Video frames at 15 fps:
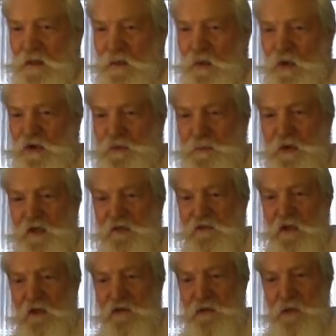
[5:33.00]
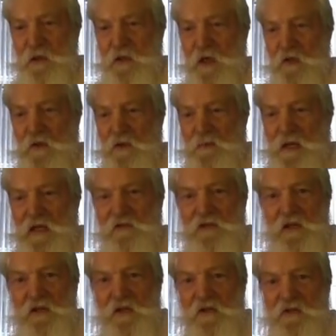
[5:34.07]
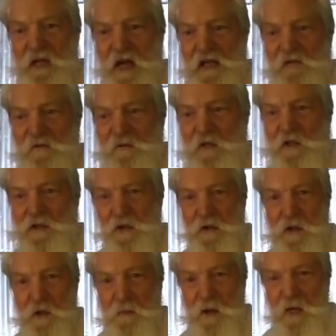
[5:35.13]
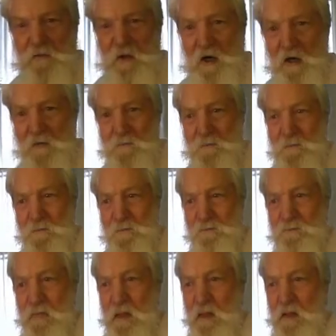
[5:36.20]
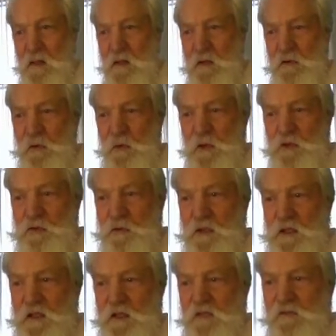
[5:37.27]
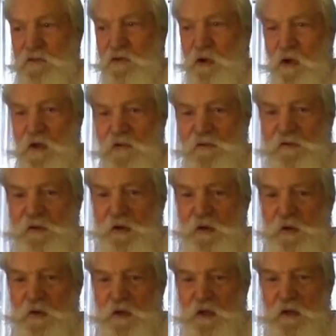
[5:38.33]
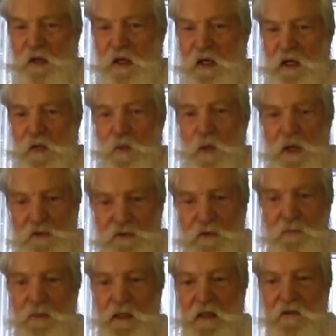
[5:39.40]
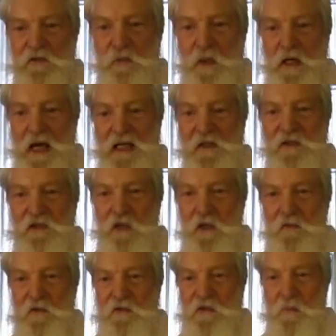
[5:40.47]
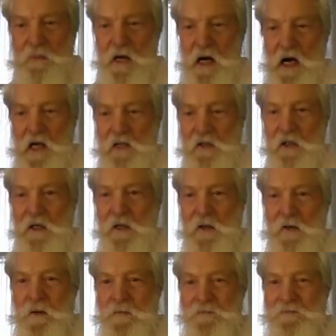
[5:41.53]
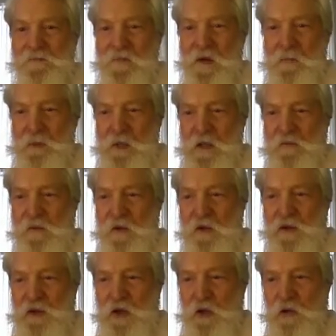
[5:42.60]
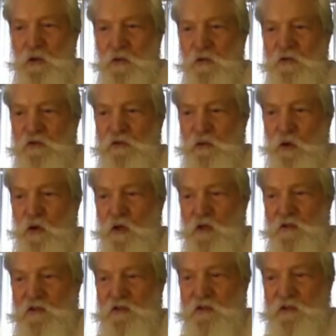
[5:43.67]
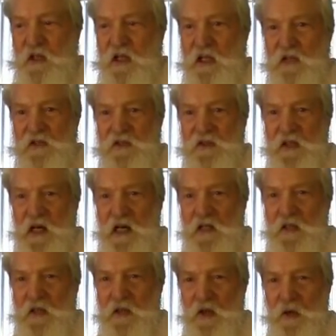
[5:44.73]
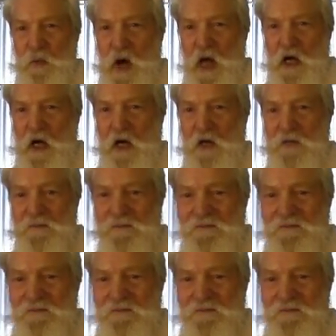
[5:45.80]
Which brings us to another amazing design feature in the beaver. To retrieve stored food in the winter months when ice covers the pond, the beaver chews stored sticks underwater.